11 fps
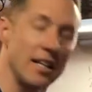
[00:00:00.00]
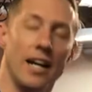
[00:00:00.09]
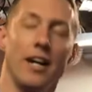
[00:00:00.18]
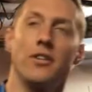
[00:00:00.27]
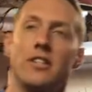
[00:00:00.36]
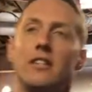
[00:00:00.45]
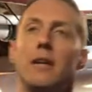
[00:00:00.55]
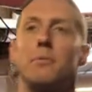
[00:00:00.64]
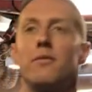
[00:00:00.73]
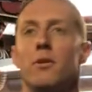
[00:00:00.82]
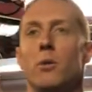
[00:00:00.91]
how
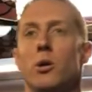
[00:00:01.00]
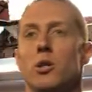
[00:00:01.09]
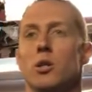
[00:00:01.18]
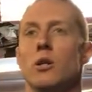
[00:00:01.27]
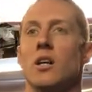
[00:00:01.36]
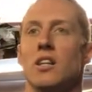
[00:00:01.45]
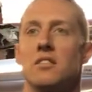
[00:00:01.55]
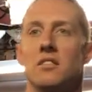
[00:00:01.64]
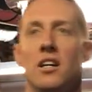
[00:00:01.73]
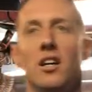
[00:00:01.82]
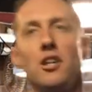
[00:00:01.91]
deceptive your motion looks.
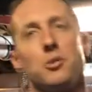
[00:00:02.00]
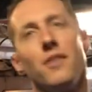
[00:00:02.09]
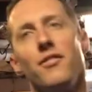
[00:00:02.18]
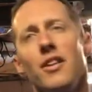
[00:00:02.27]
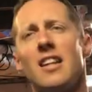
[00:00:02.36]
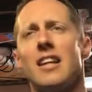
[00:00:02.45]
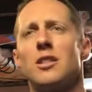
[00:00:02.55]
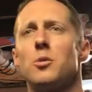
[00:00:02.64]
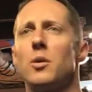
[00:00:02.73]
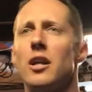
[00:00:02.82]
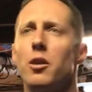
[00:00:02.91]
So I think that's
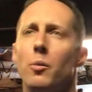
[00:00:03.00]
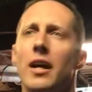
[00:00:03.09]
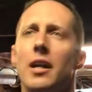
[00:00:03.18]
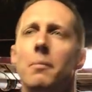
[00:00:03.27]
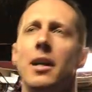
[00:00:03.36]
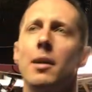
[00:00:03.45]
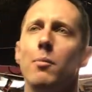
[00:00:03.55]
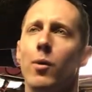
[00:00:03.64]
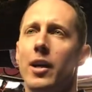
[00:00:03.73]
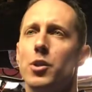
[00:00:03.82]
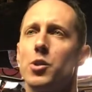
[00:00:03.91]
another way to make it
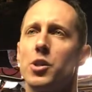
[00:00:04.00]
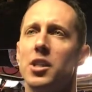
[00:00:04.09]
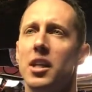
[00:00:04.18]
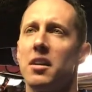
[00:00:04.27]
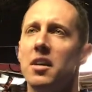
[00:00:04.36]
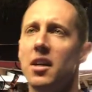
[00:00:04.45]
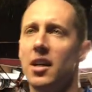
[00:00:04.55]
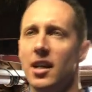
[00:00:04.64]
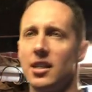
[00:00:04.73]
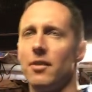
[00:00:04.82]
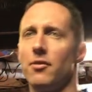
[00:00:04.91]
more interesting
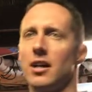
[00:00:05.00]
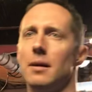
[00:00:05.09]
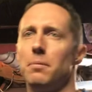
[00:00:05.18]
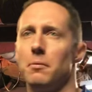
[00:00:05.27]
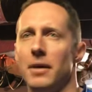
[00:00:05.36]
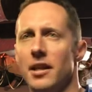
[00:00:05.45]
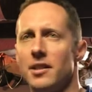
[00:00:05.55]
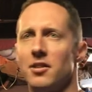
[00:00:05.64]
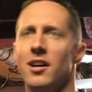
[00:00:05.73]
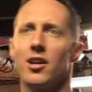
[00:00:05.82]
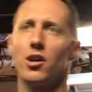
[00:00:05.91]
is every couple minutes,
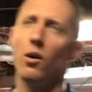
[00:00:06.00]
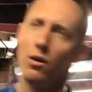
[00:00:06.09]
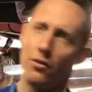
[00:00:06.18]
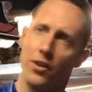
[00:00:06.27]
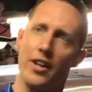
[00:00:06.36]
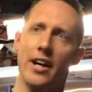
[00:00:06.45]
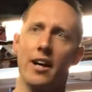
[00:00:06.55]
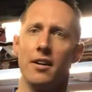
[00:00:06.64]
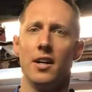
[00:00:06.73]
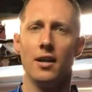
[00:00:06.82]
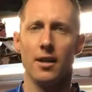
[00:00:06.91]
go over there
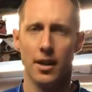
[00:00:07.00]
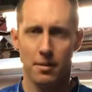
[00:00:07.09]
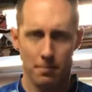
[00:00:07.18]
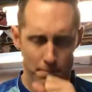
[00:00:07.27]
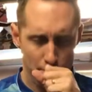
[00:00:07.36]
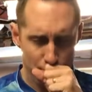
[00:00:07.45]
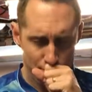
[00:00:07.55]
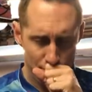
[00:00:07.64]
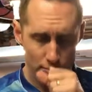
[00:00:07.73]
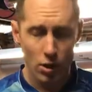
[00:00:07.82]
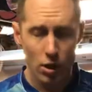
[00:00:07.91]
and
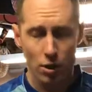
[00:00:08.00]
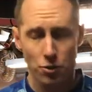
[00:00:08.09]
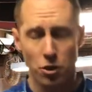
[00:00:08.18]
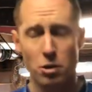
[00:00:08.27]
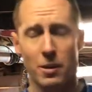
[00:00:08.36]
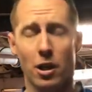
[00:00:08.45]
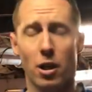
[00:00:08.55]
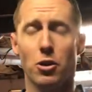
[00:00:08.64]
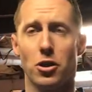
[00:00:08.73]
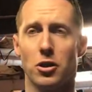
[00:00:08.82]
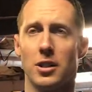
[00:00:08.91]
excuse me,
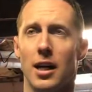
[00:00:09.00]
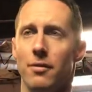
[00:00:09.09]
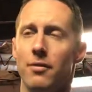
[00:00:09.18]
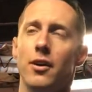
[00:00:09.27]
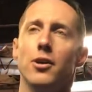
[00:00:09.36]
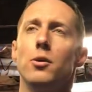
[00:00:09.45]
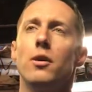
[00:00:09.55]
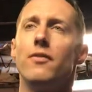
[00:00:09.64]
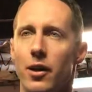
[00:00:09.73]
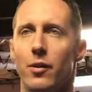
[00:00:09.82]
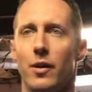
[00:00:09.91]
coach yourself. Do a
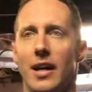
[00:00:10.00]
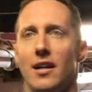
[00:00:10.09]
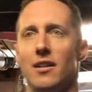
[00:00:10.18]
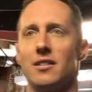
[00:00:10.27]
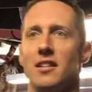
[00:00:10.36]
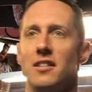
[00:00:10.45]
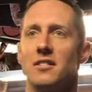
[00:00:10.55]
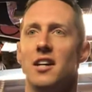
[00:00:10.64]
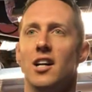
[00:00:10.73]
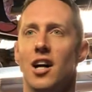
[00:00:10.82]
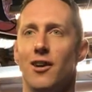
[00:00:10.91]
video analysis
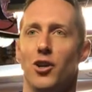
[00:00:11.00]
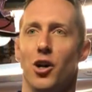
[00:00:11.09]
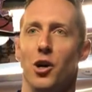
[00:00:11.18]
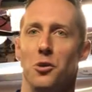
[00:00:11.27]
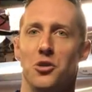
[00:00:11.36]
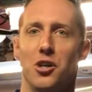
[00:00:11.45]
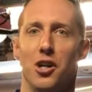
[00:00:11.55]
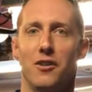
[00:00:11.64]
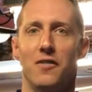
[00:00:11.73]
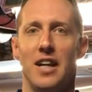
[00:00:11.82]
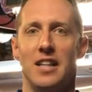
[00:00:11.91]
of your own
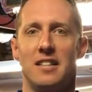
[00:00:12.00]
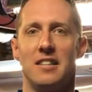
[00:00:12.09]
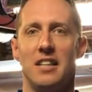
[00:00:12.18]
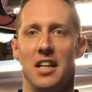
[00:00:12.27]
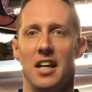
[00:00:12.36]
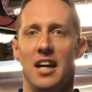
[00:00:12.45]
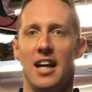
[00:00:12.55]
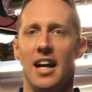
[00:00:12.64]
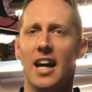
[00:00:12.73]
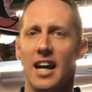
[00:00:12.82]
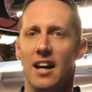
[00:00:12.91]
serve and see,
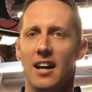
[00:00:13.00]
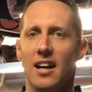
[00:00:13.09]
hey,